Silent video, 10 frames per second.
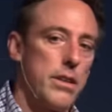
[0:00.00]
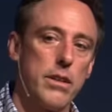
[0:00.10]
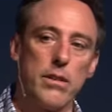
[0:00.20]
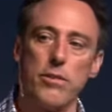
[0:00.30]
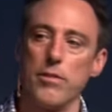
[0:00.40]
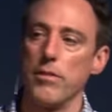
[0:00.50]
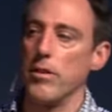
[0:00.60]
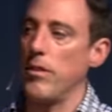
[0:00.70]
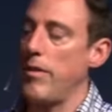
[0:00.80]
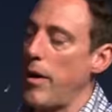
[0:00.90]
you know,
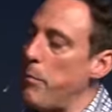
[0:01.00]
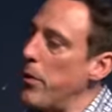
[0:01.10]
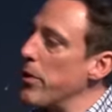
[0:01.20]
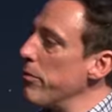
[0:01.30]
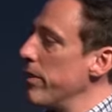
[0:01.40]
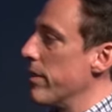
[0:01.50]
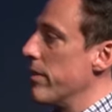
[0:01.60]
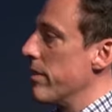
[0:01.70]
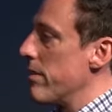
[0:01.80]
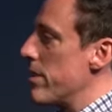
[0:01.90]
how
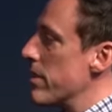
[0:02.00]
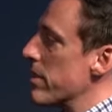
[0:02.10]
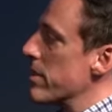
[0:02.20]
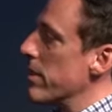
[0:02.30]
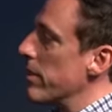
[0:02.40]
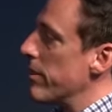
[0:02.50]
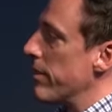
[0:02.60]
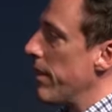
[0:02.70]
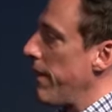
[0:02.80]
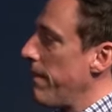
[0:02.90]
perfect Jesus is.
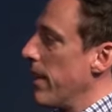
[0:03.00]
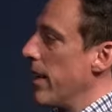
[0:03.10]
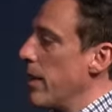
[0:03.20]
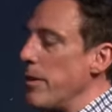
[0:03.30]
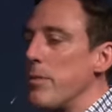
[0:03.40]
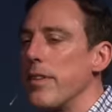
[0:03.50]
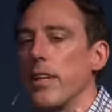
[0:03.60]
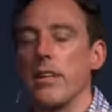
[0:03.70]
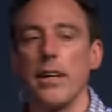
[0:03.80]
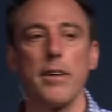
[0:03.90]
And it makes me
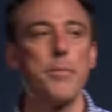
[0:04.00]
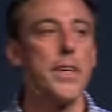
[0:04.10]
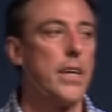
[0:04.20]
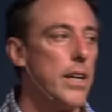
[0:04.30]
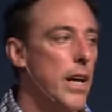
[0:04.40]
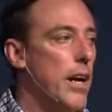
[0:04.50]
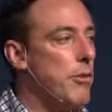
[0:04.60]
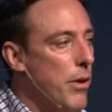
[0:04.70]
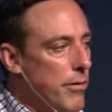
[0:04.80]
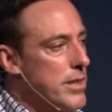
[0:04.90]
think, like, have
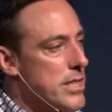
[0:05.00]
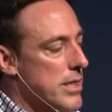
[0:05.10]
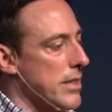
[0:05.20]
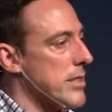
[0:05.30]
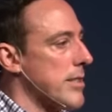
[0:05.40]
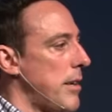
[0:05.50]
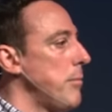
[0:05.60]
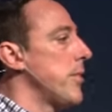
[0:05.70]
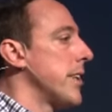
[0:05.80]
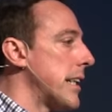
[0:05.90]
you ever said
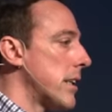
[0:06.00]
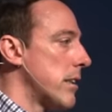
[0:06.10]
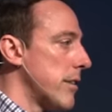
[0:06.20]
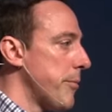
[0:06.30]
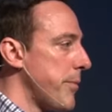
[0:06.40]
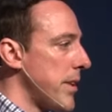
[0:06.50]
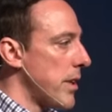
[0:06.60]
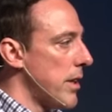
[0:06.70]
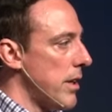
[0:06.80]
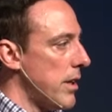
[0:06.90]
something
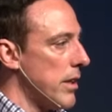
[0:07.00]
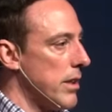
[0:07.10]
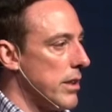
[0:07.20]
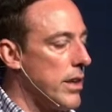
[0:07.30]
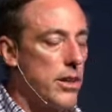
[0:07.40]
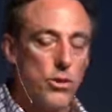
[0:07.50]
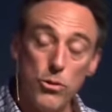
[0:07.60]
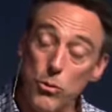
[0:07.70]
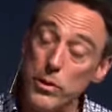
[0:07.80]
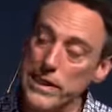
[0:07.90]
that
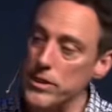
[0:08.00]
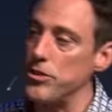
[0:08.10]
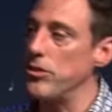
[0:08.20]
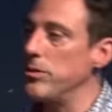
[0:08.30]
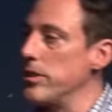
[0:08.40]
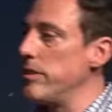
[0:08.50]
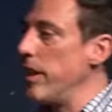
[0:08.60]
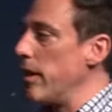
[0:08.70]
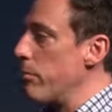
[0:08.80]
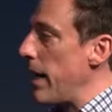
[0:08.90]
you wished you could
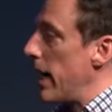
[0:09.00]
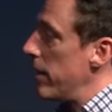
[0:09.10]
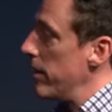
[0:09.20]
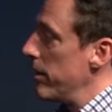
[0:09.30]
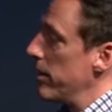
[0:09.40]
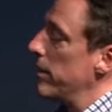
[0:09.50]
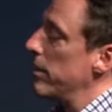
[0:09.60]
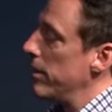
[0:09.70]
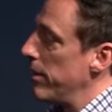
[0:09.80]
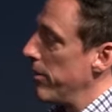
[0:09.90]
take back?
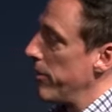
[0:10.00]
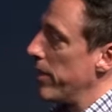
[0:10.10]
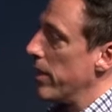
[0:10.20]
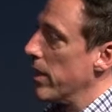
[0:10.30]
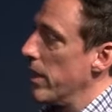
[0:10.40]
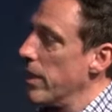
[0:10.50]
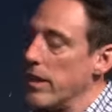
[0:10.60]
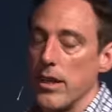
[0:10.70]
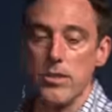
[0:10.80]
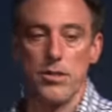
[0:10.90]
I
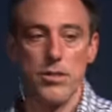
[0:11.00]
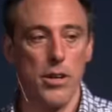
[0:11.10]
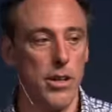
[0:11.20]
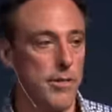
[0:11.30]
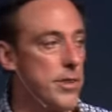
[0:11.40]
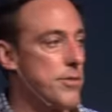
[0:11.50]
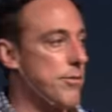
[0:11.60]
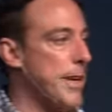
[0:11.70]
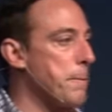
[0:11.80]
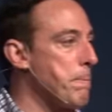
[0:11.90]
think that's all of us,
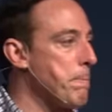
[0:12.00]
right?